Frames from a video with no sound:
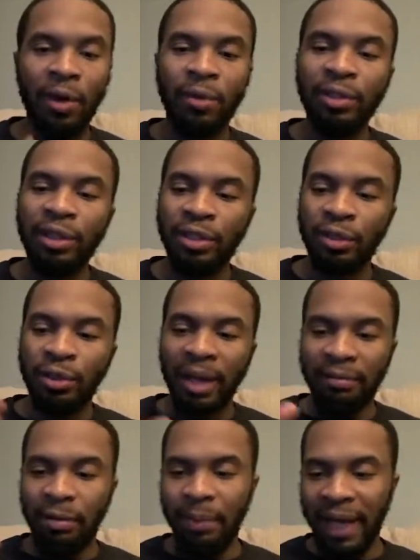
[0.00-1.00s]
only do you
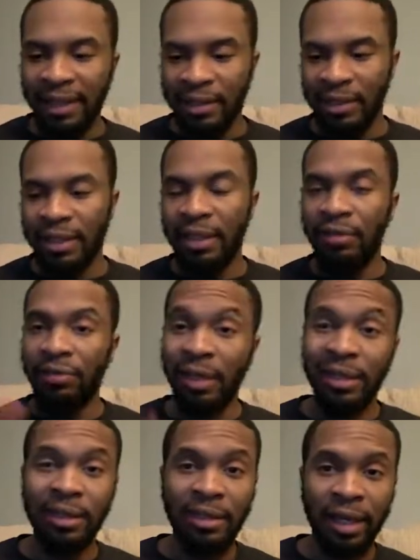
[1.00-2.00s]
have the patches that
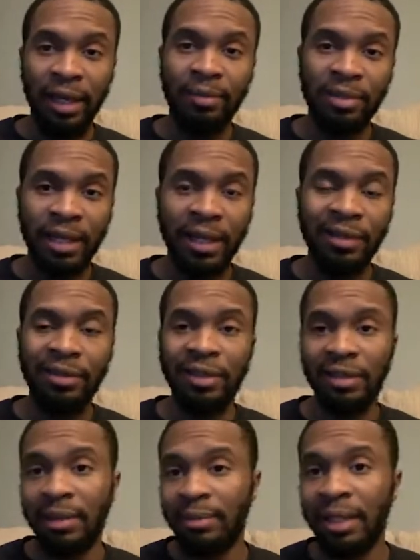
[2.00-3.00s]
affect the game sliders and
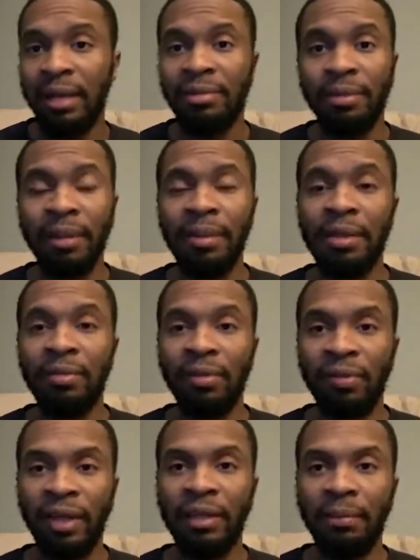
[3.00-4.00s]
sometimes maybe even
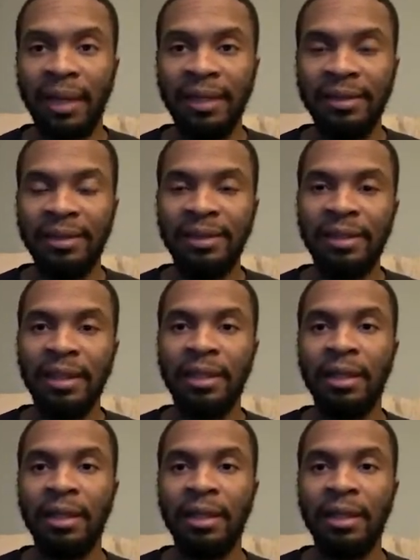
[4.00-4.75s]
affecting badges,